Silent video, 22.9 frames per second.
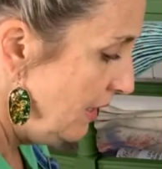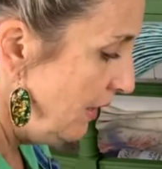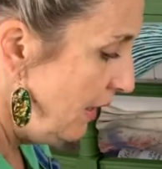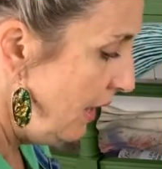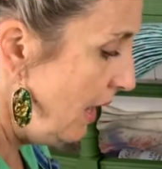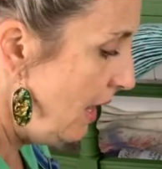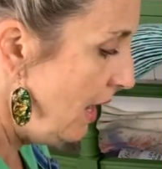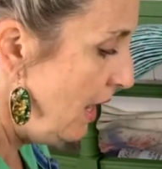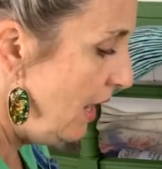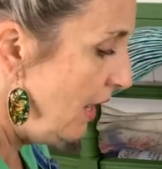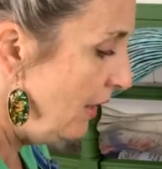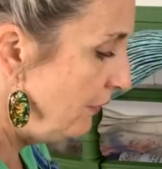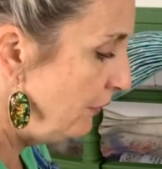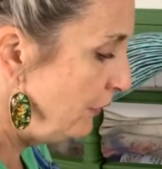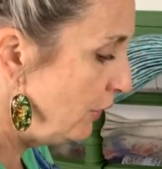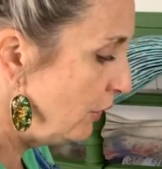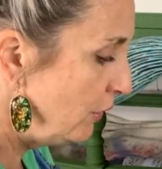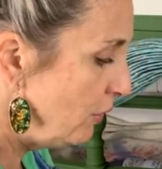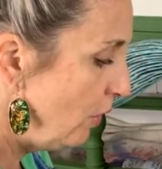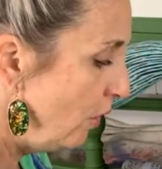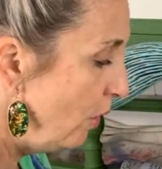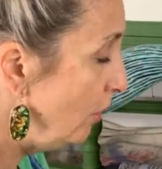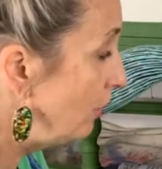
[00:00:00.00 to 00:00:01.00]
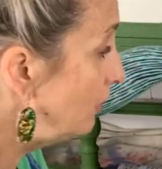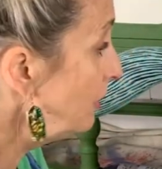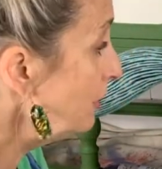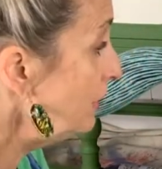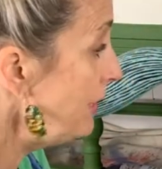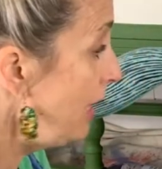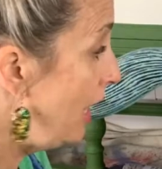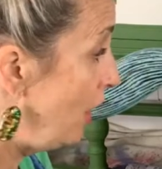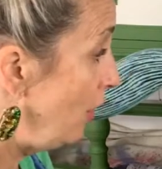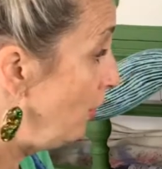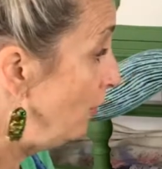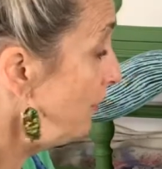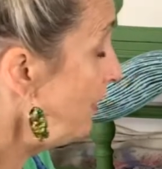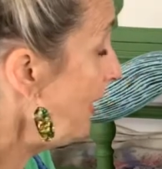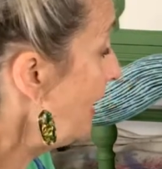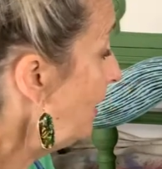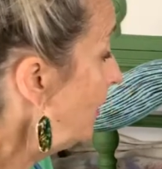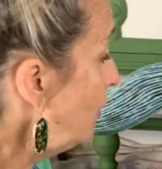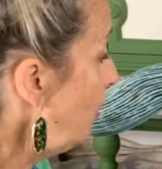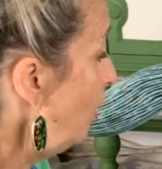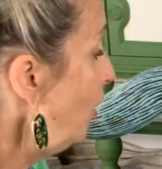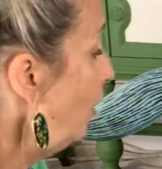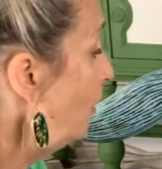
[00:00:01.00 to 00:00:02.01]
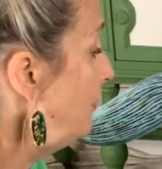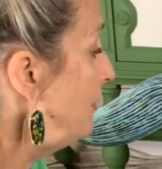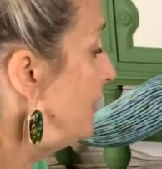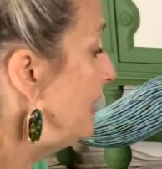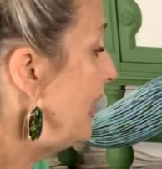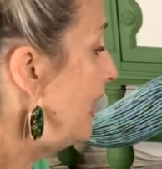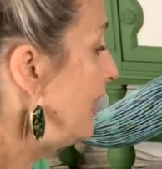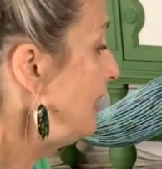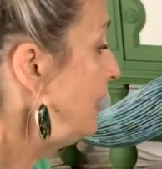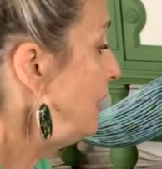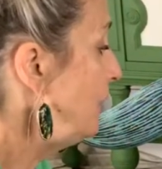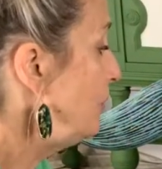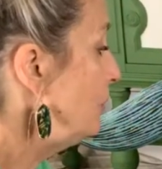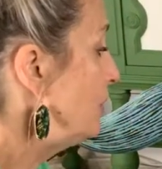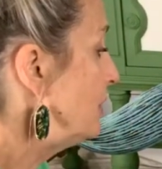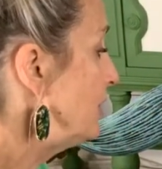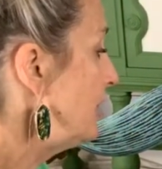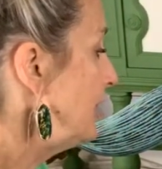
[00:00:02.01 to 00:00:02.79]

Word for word: Uh, the gold, no. The gold that I used